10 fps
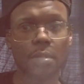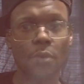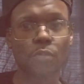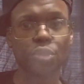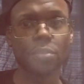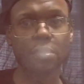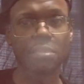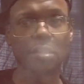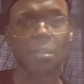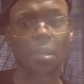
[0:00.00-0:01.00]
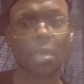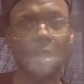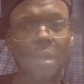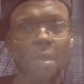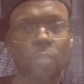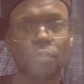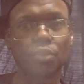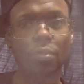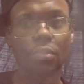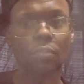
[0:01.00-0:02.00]
I want you to sit there and hate. I
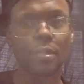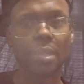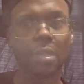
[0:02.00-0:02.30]
want you to do your